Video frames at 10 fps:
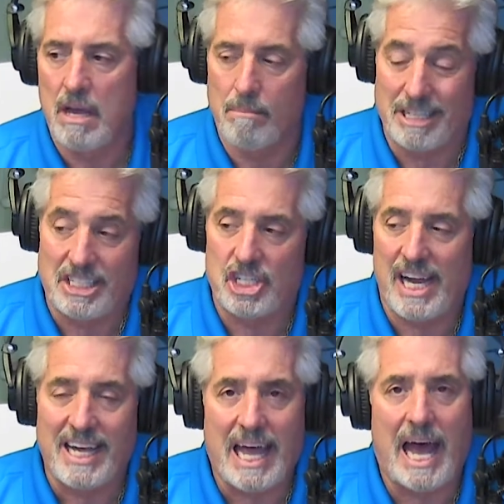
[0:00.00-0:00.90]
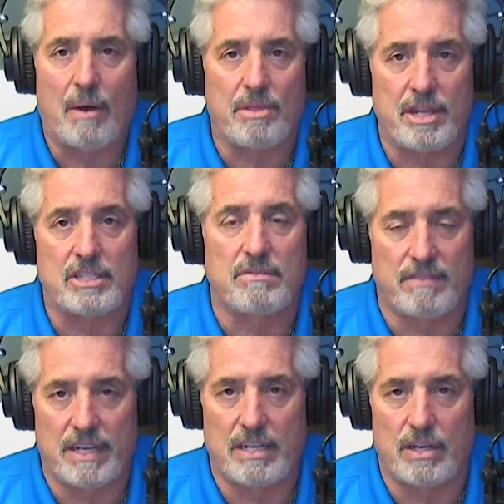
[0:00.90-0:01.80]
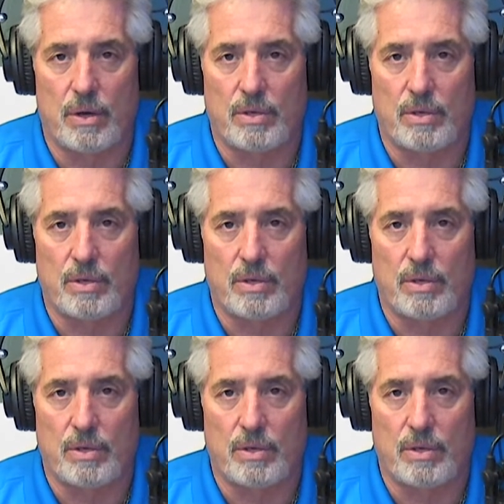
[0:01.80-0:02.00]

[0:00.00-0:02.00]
But check out this video.